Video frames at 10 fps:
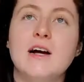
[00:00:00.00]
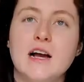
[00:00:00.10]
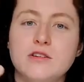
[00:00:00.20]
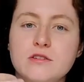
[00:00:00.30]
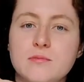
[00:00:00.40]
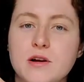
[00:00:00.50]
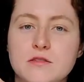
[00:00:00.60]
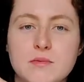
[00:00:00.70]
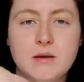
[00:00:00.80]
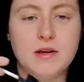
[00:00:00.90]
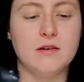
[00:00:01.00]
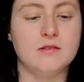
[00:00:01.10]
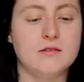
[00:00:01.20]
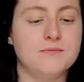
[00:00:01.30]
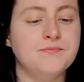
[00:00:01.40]
Actually surprised me,
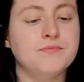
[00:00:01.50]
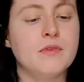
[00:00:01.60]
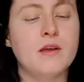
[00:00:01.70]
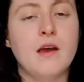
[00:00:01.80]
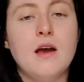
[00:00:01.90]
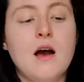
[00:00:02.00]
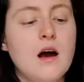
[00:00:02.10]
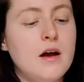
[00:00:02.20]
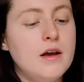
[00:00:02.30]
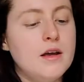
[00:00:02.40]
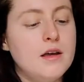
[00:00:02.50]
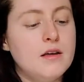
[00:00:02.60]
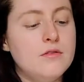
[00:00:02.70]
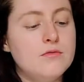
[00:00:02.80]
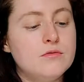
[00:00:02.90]
because I